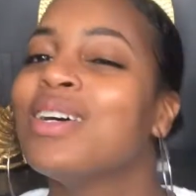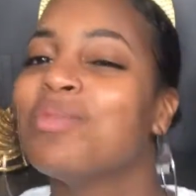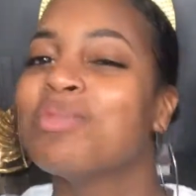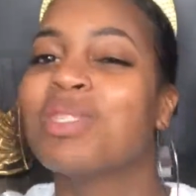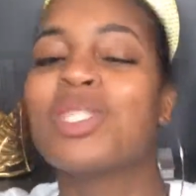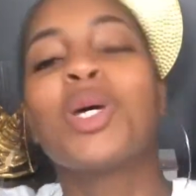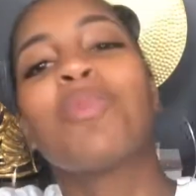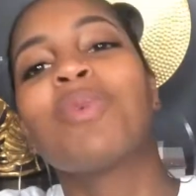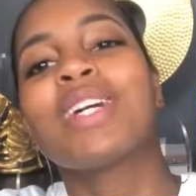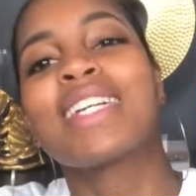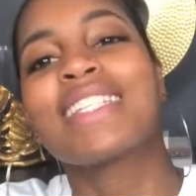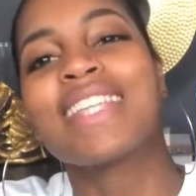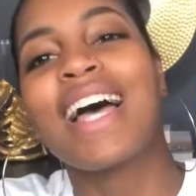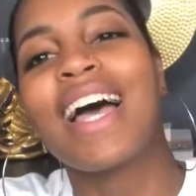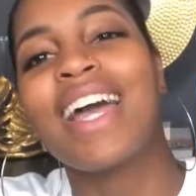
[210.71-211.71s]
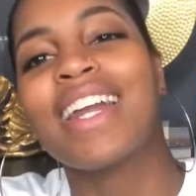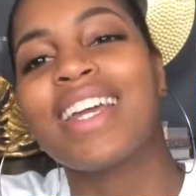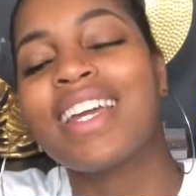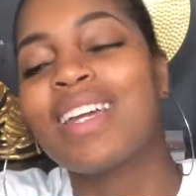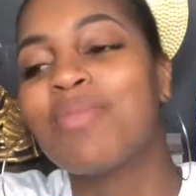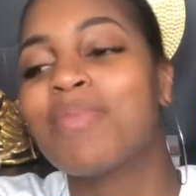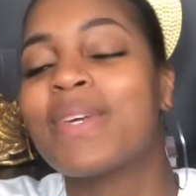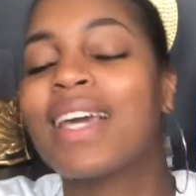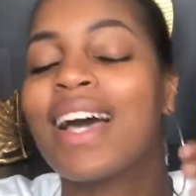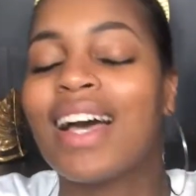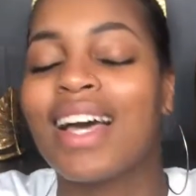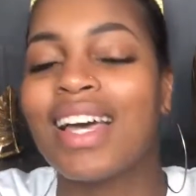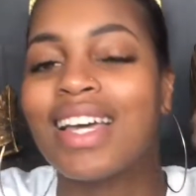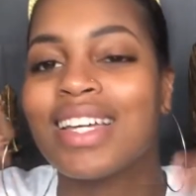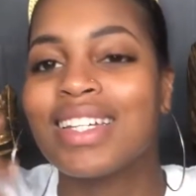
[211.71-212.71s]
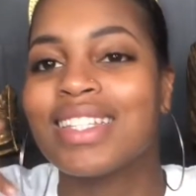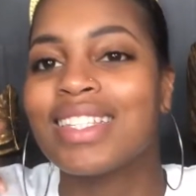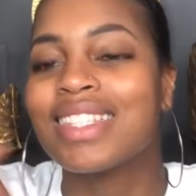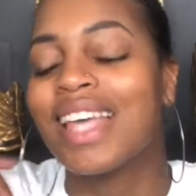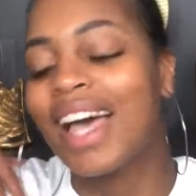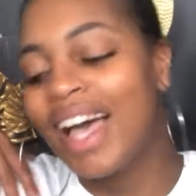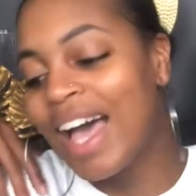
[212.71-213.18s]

I'm super excited because